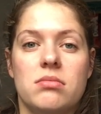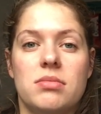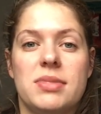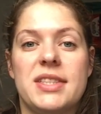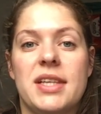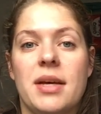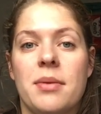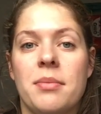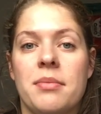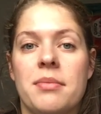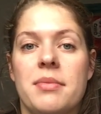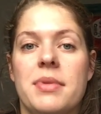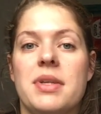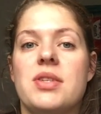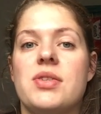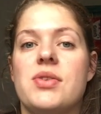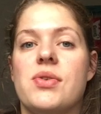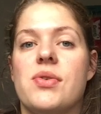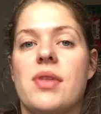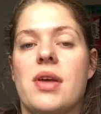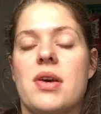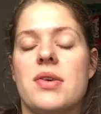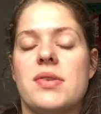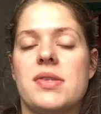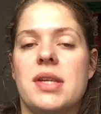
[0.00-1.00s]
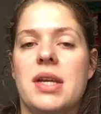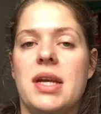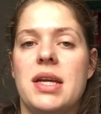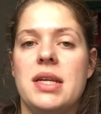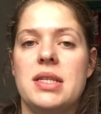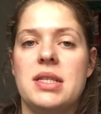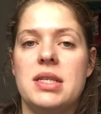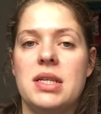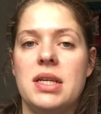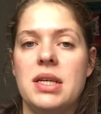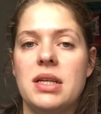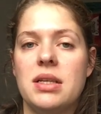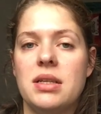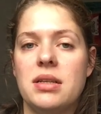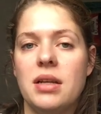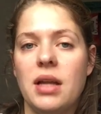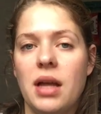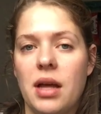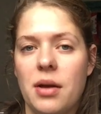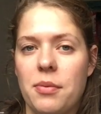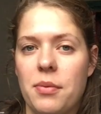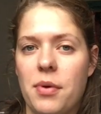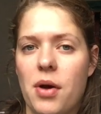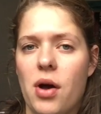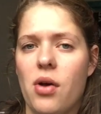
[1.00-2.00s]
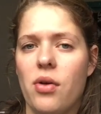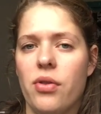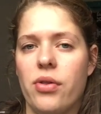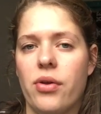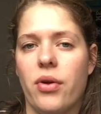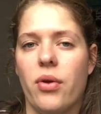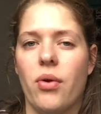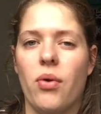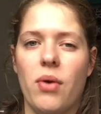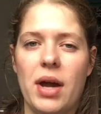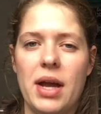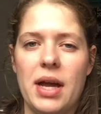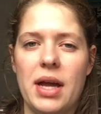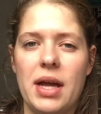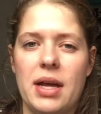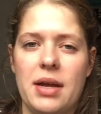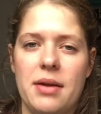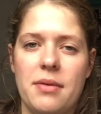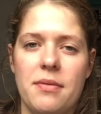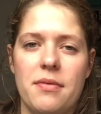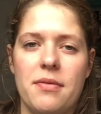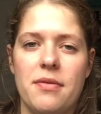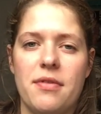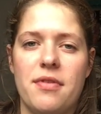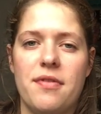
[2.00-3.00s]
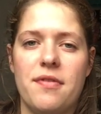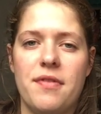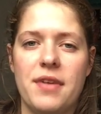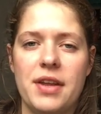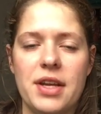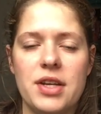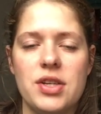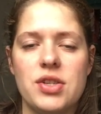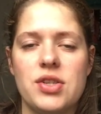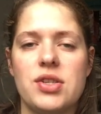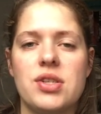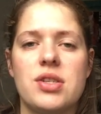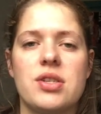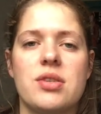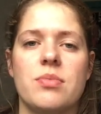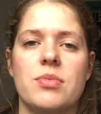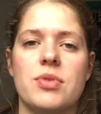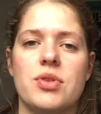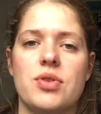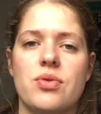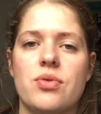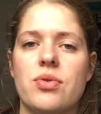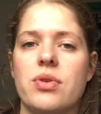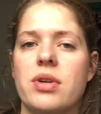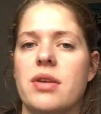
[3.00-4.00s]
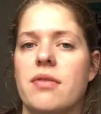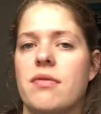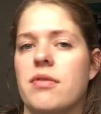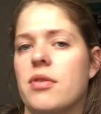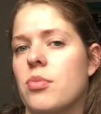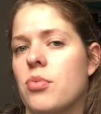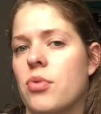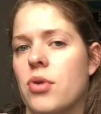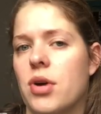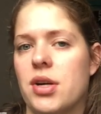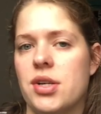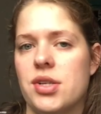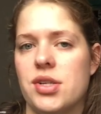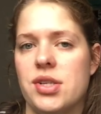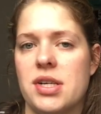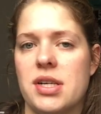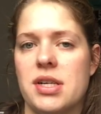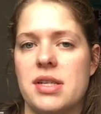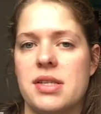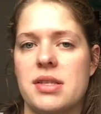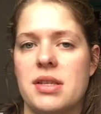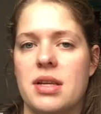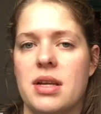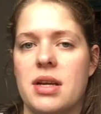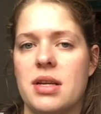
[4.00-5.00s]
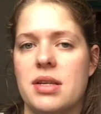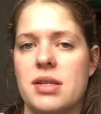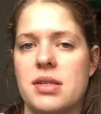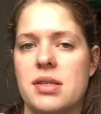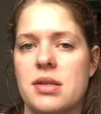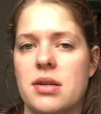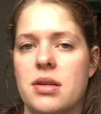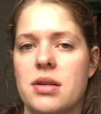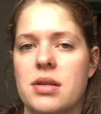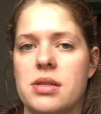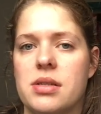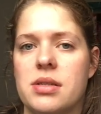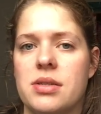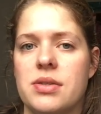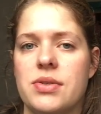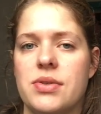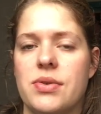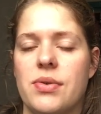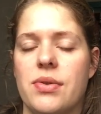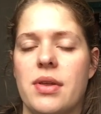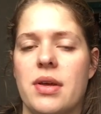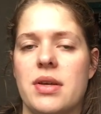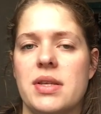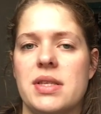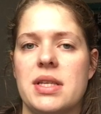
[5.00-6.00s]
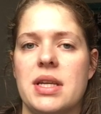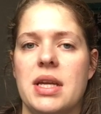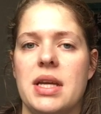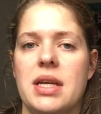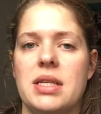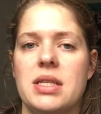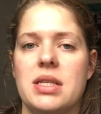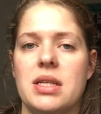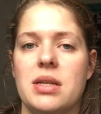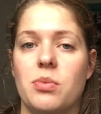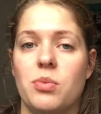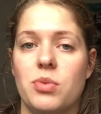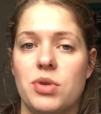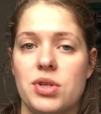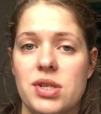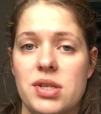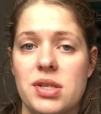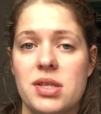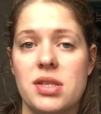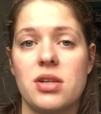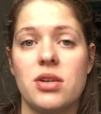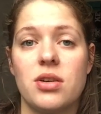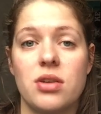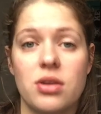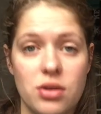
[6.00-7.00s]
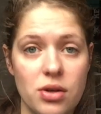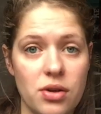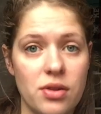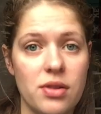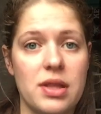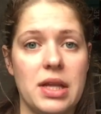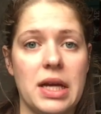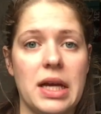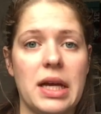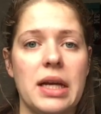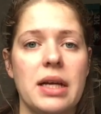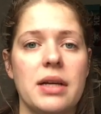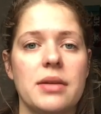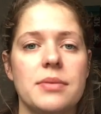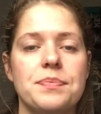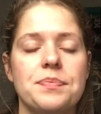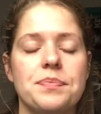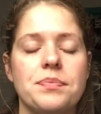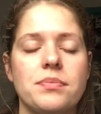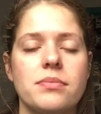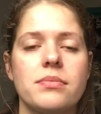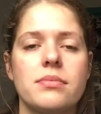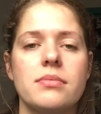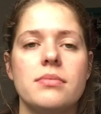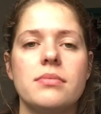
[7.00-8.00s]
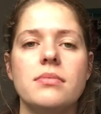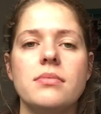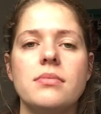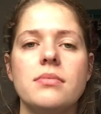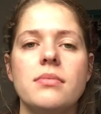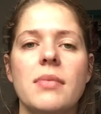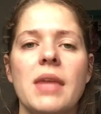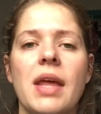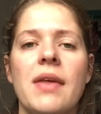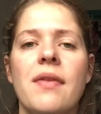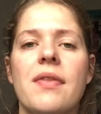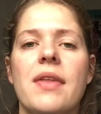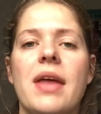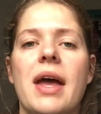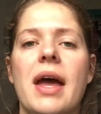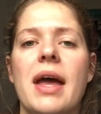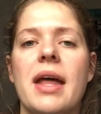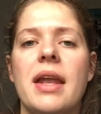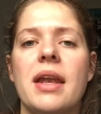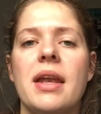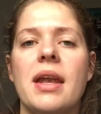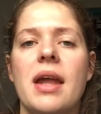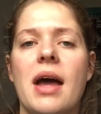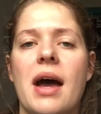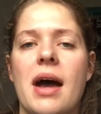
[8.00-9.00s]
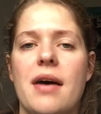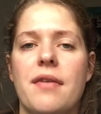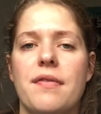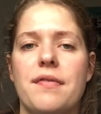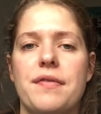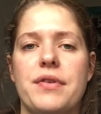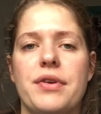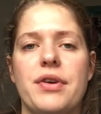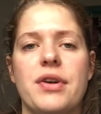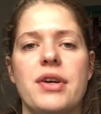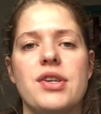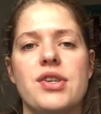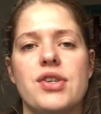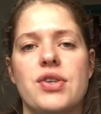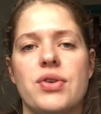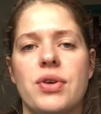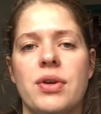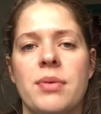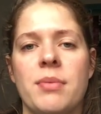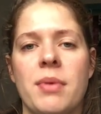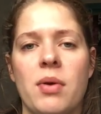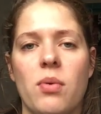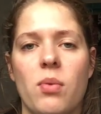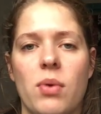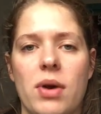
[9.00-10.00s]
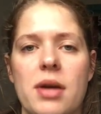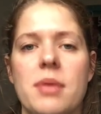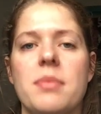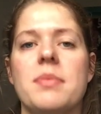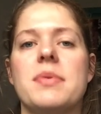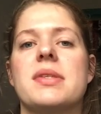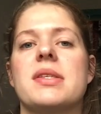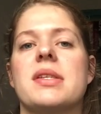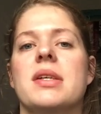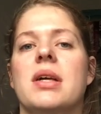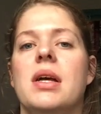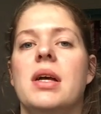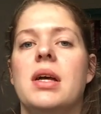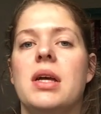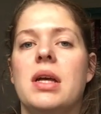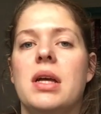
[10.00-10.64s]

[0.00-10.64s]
some in 2018, although I finished a majority of the projects that I started in 2018, which is a good thing. Then after I show you my WIPs,